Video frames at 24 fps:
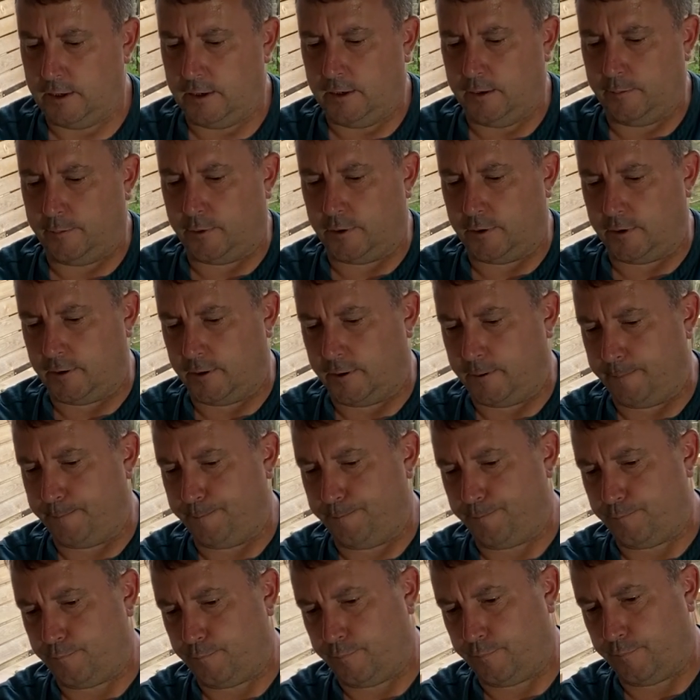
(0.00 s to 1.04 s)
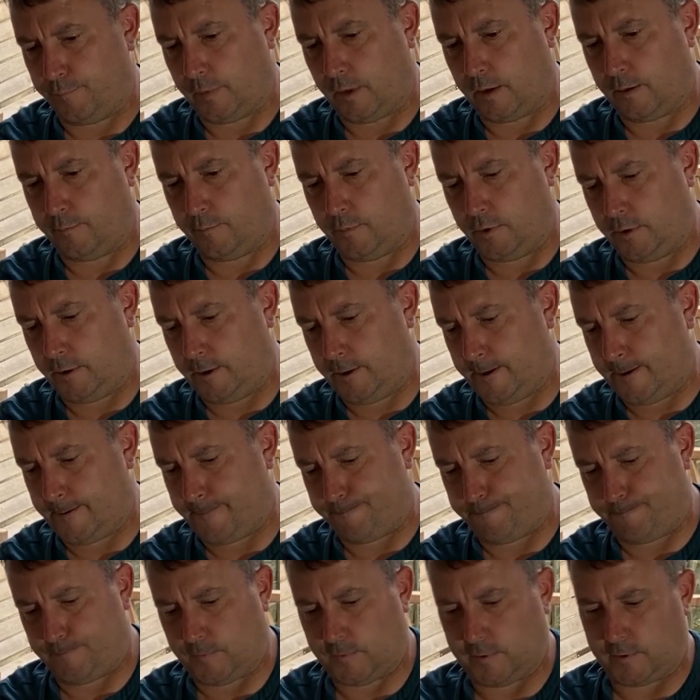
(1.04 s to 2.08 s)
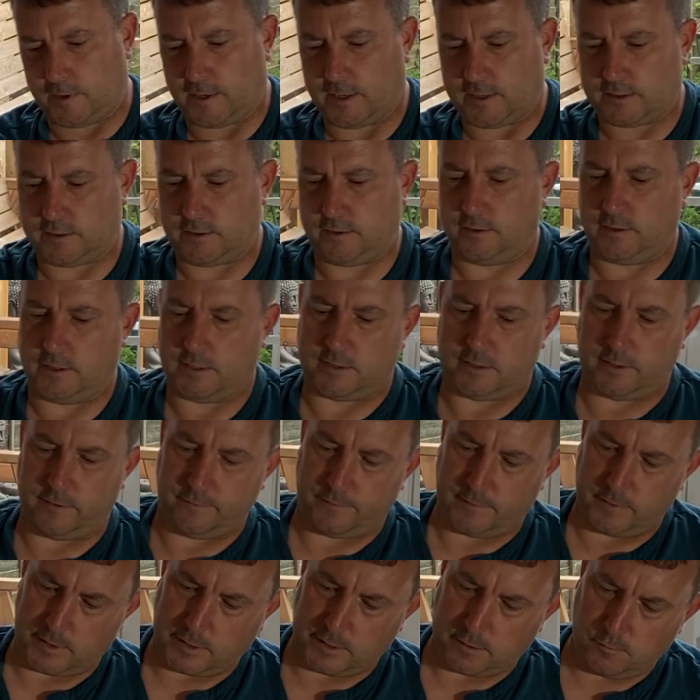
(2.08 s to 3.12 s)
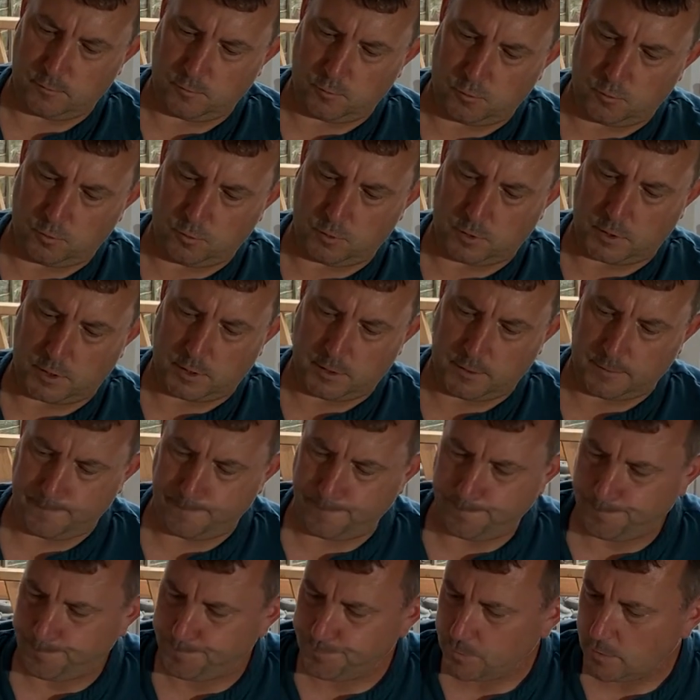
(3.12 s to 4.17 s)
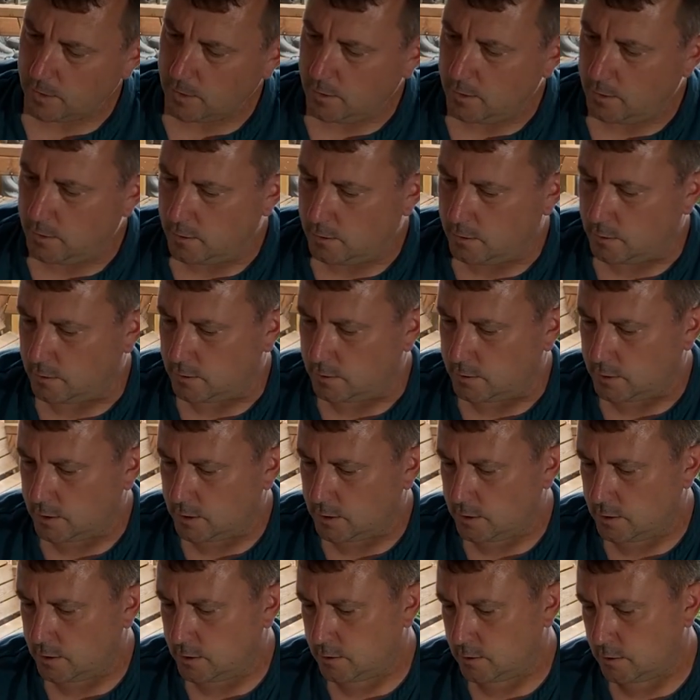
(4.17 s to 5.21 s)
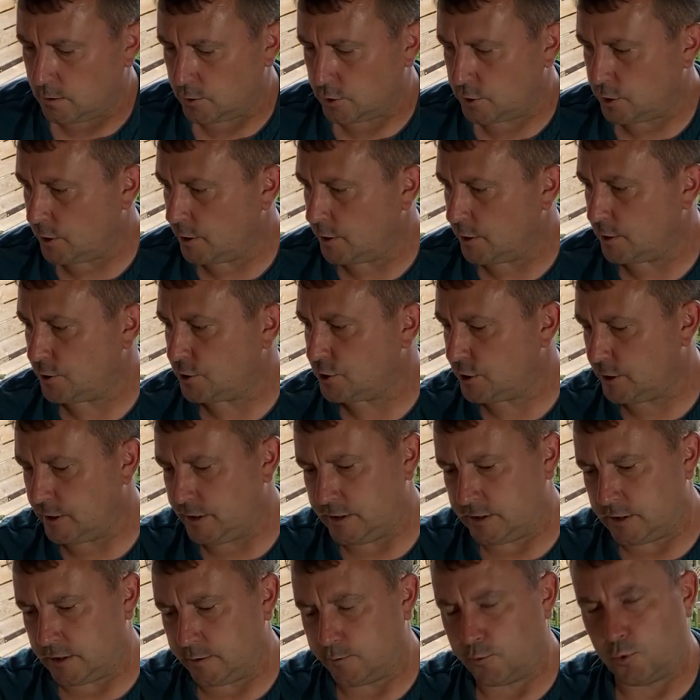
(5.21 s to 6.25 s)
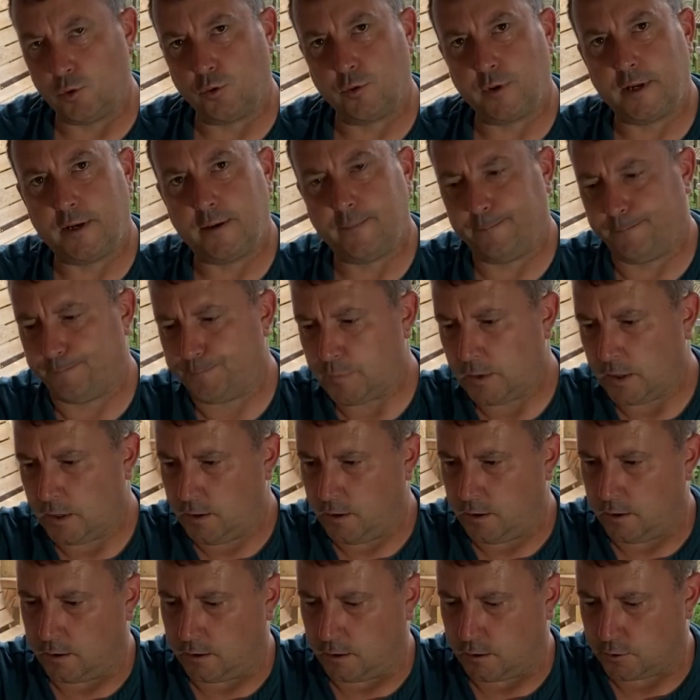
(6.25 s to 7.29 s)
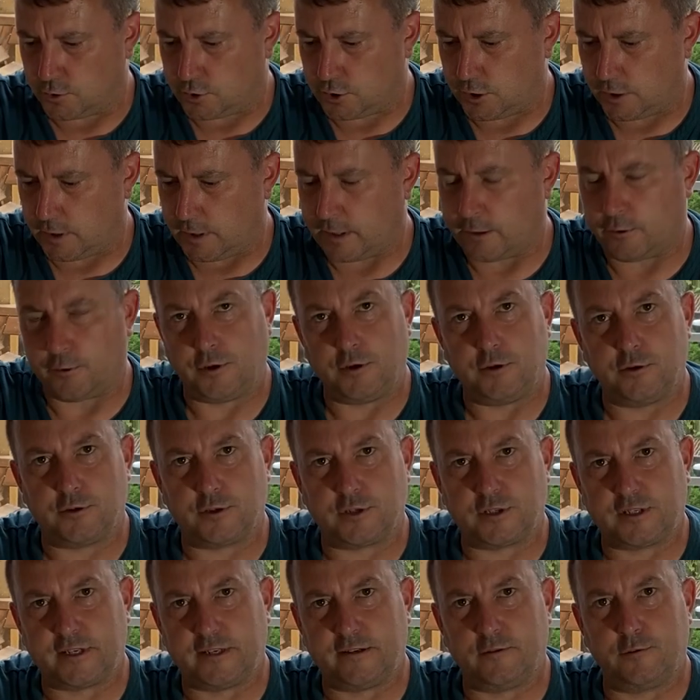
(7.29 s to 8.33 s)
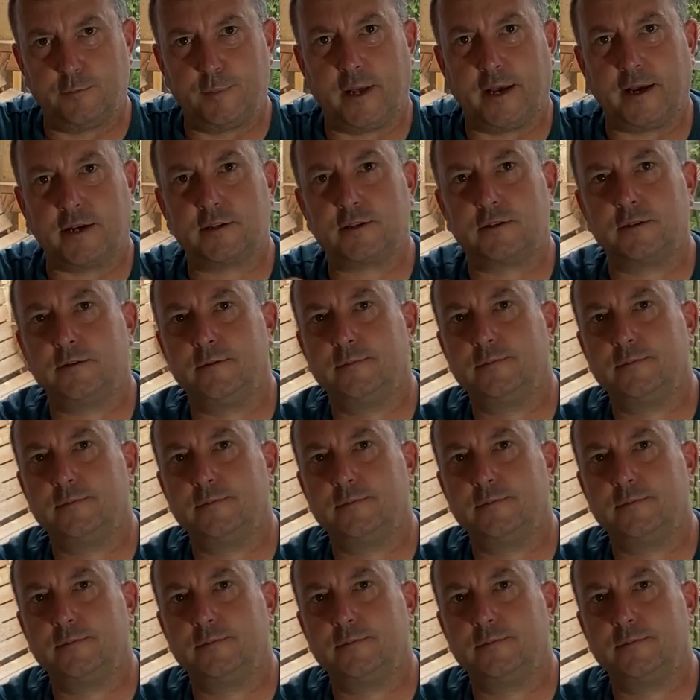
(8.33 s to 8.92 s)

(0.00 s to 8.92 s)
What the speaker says: But yeah, so that's it for now. All done, and I'll show you the cheese in the morning, and I'll show you how to use the serum next.